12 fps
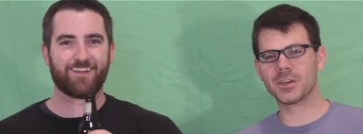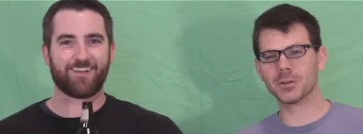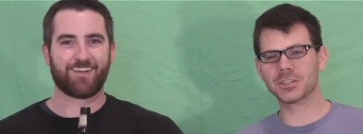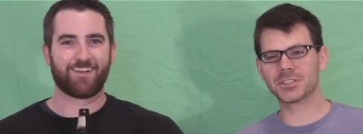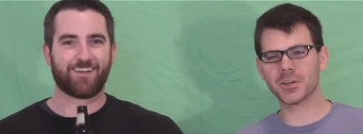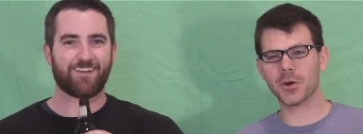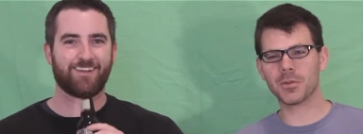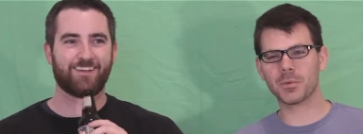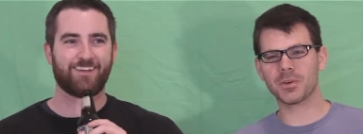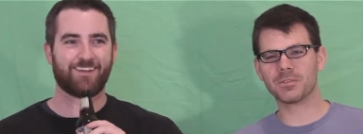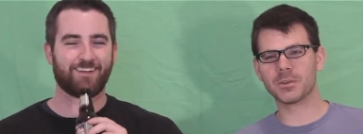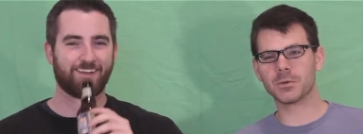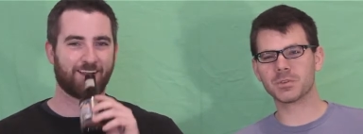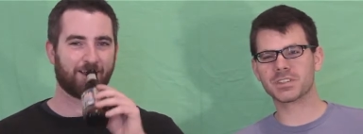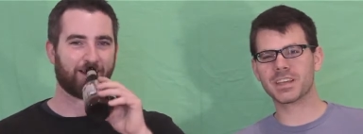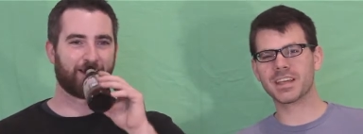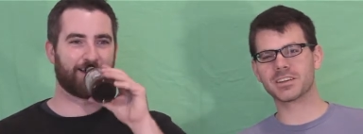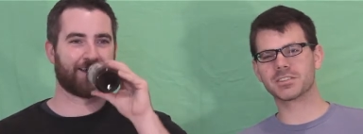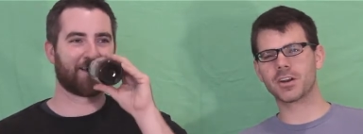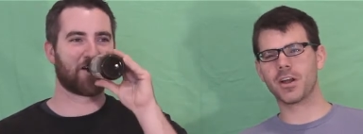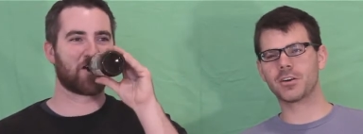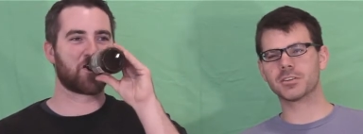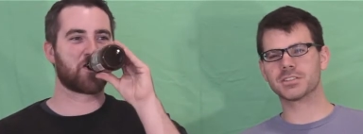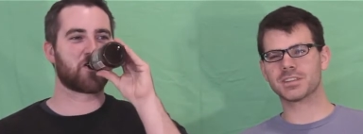Speaker 1: the only show that reviews
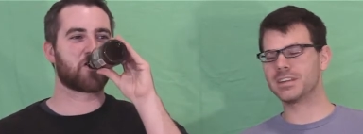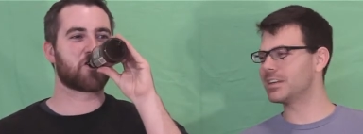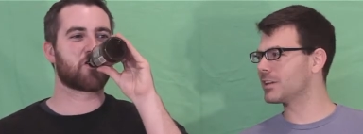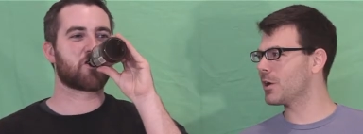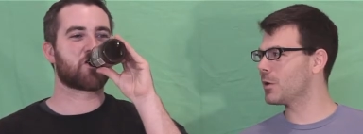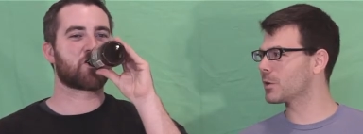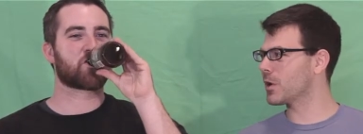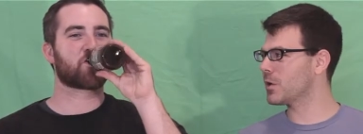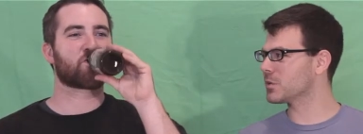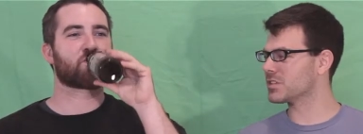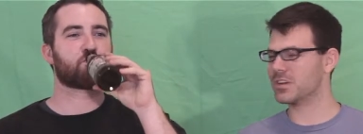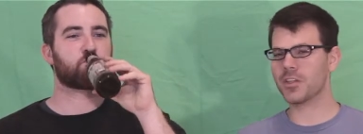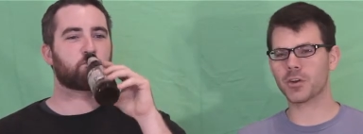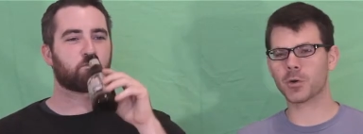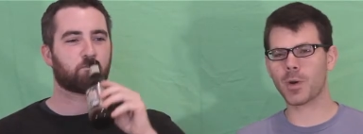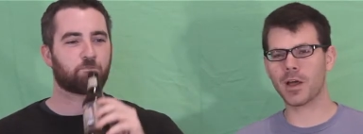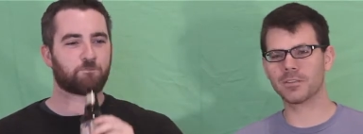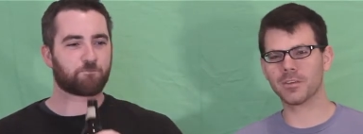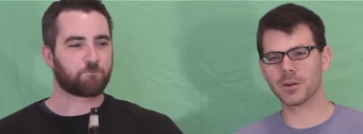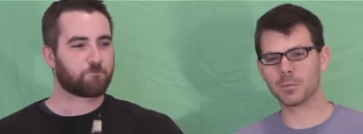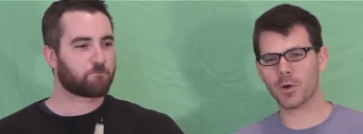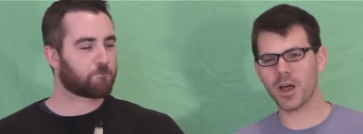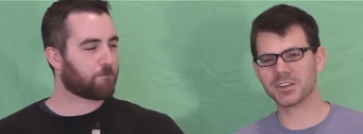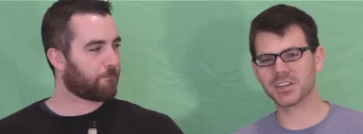Kickstarters, Indiegogos, and other crowdfunded
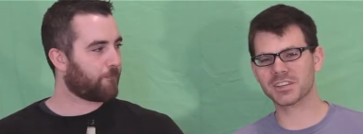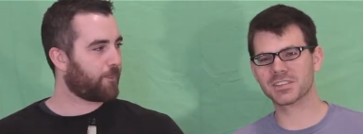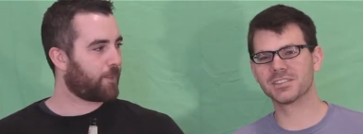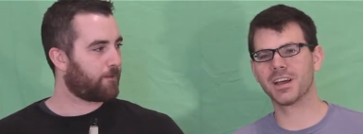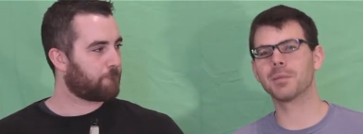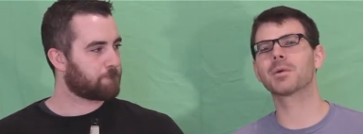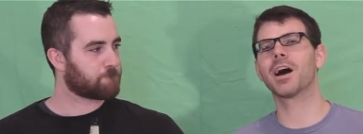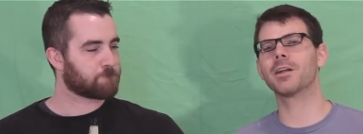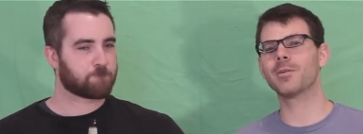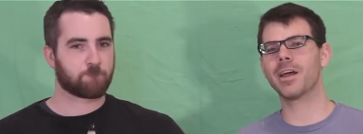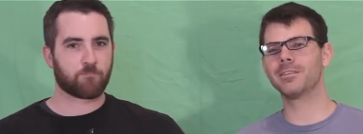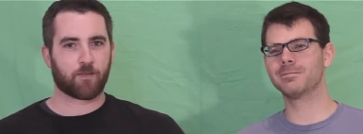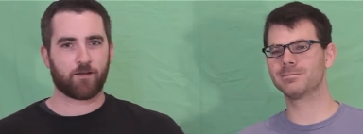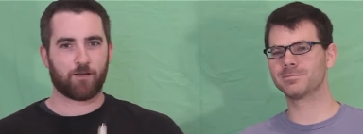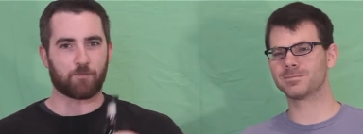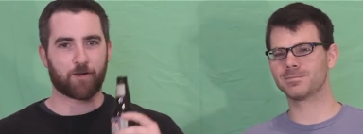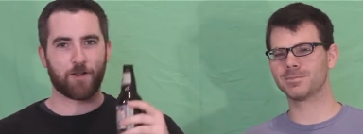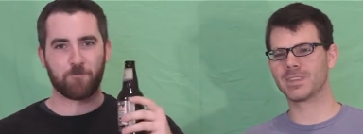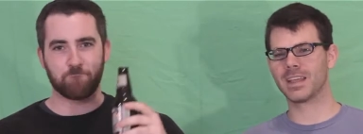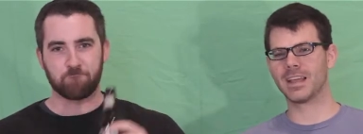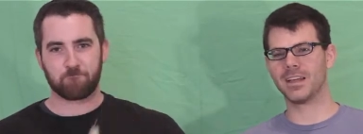projects. I'm Conrad. I'm Grant.